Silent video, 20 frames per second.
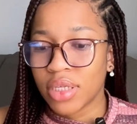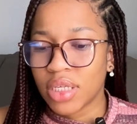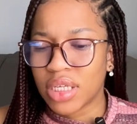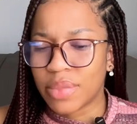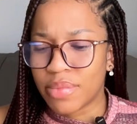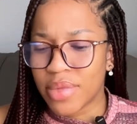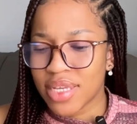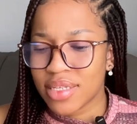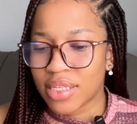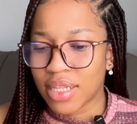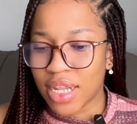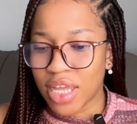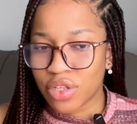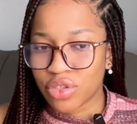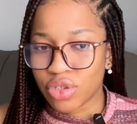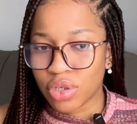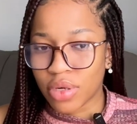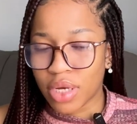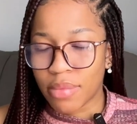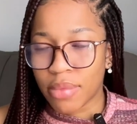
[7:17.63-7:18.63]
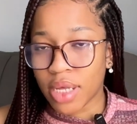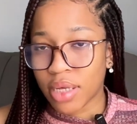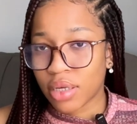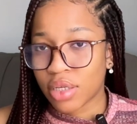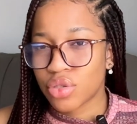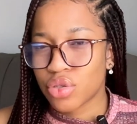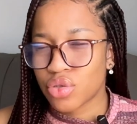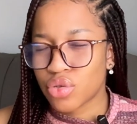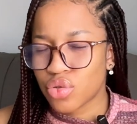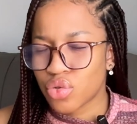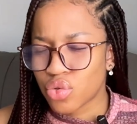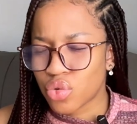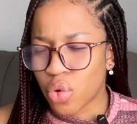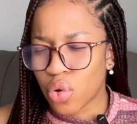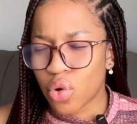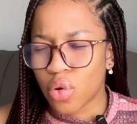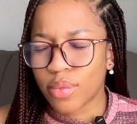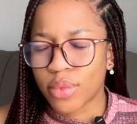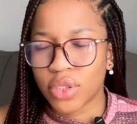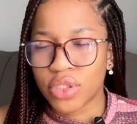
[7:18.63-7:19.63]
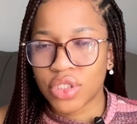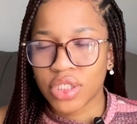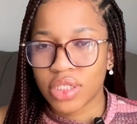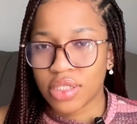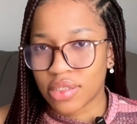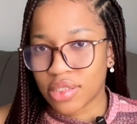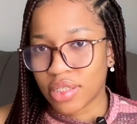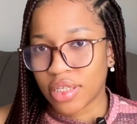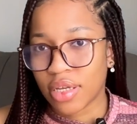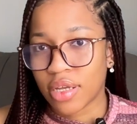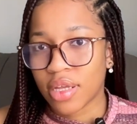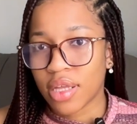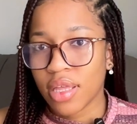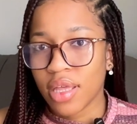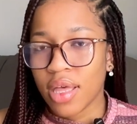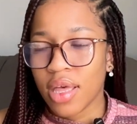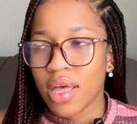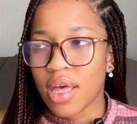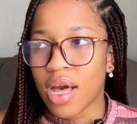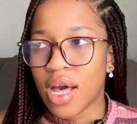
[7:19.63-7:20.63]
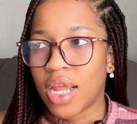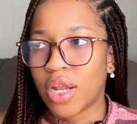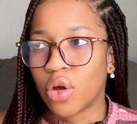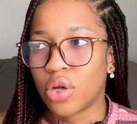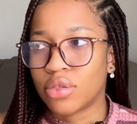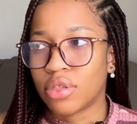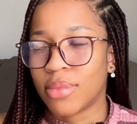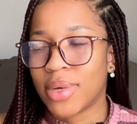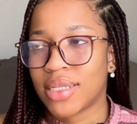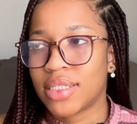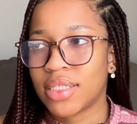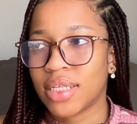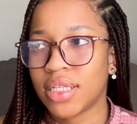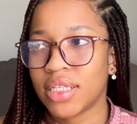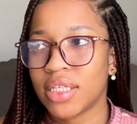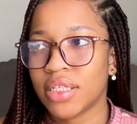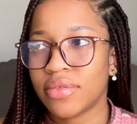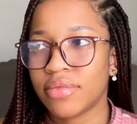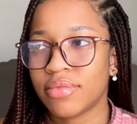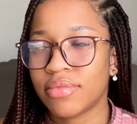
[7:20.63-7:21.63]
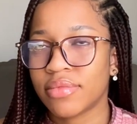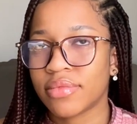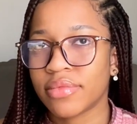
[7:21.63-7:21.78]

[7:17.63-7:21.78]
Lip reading: It makes the lecturer mark so much easier, and automatically